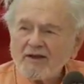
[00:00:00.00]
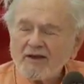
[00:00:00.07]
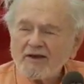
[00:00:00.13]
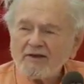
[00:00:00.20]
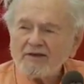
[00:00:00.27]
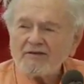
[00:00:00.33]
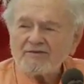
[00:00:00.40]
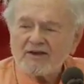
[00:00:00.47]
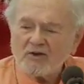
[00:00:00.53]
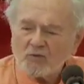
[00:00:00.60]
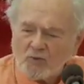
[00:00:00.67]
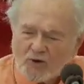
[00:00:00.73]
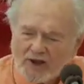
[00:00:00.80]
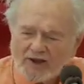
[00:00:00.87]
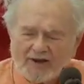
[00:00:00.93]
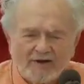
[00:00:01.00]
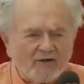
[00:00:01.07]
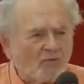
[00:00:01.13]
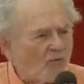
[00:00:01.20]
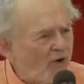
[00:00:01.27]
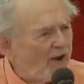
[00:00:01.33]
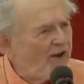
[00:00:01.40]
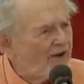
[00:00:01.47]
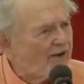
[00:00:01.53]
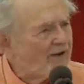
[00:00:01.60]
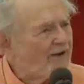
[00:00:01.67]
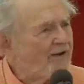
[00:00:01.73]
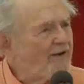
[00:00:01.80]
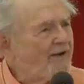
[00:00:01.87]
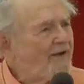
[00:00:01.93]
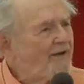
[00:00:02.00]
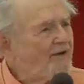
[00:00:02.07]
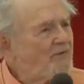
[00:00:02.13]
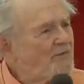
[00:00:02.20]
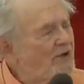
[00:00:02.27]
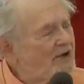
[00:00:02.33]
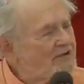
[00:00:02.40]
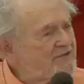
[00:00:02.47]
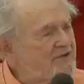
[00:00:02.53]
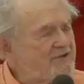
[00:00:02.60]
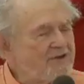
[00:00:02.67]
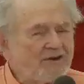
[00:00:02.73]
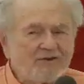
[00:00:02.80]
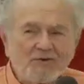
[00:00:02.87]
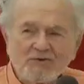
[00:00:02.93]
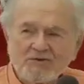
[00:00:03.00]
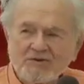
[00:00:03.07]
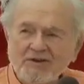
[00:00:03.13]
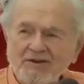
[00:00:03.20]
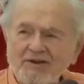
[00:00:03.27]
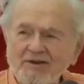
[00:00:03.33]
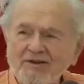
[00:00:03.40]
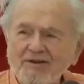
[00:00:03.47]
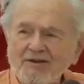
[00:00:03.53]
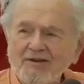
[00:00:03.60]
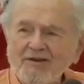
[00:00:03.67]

And he'd say, when? Master said, you'll see.